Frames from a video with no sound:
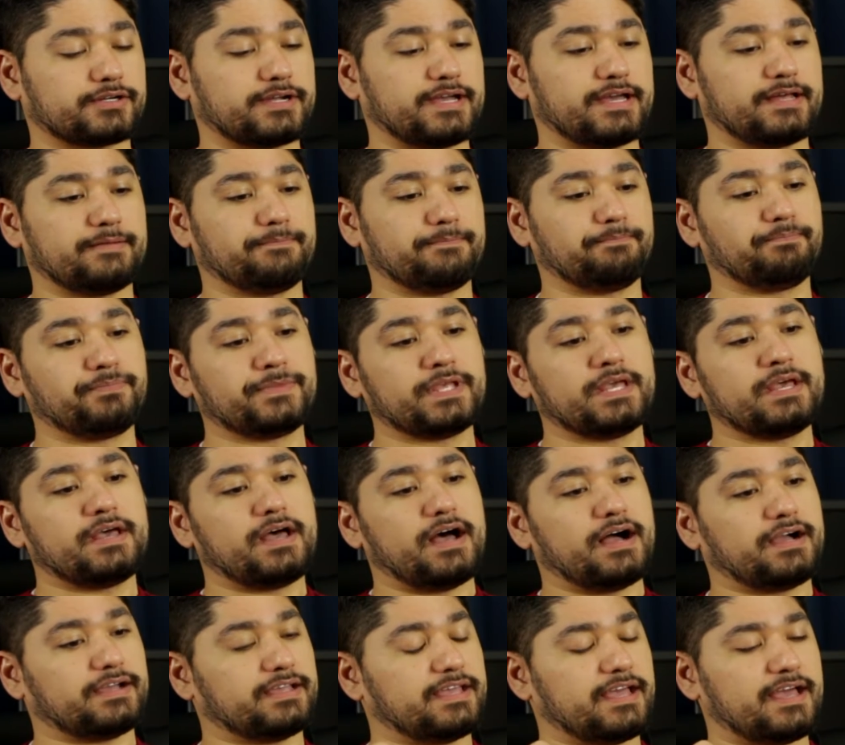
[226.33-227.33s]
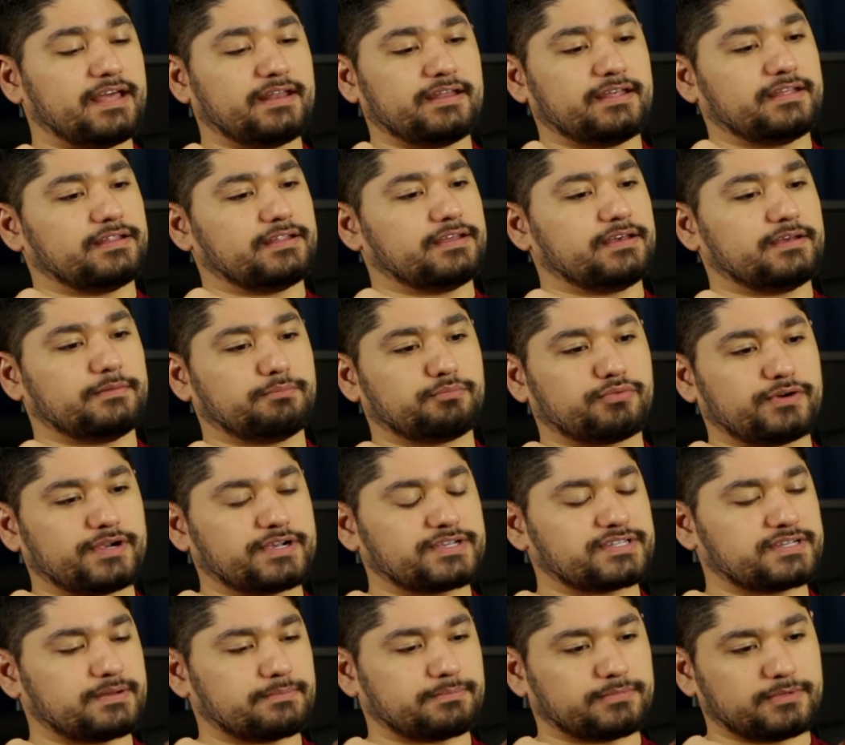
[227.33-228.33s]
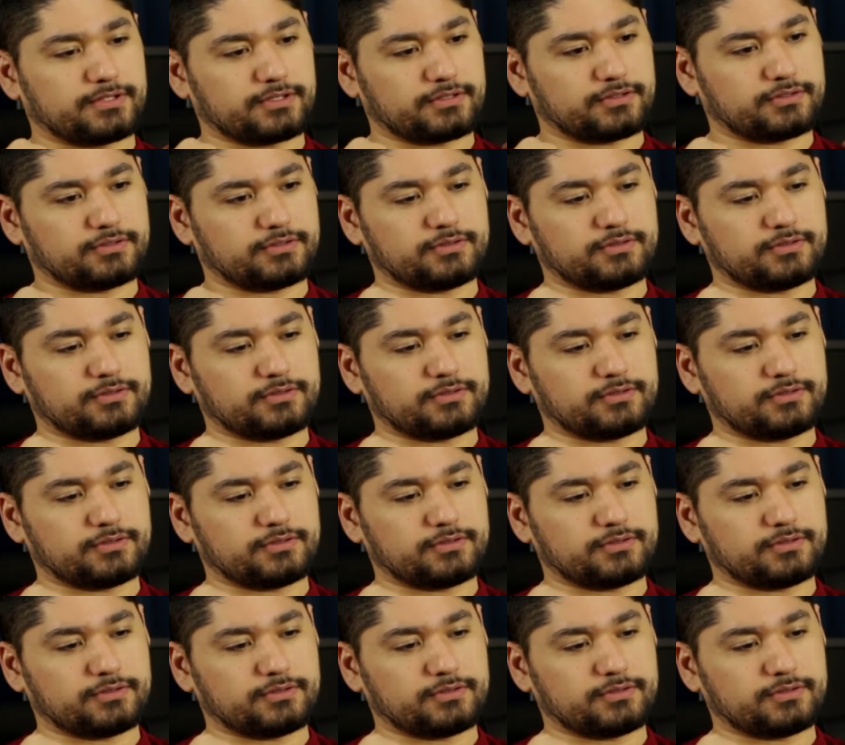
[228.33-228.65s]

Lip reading: And again, it brings up the